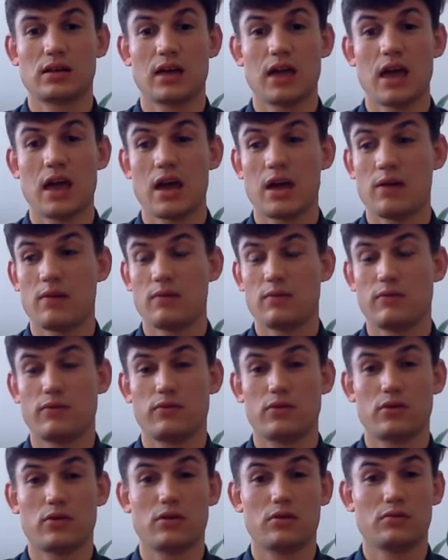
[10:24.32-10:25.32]
came
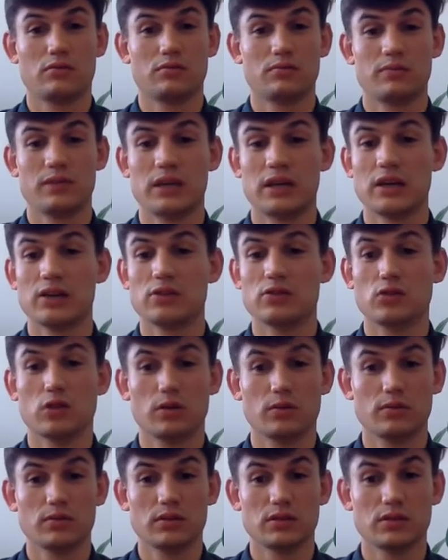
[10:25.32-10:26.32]
from being
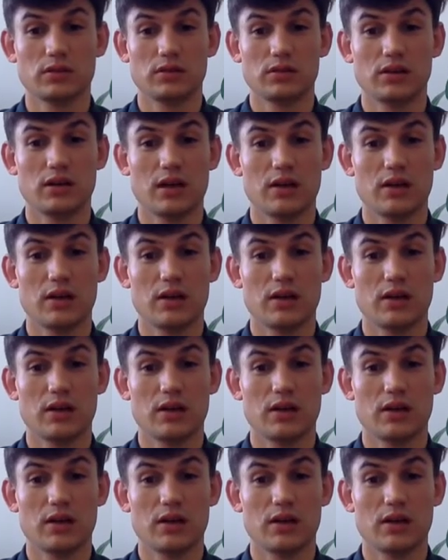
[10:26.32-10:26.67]
adopted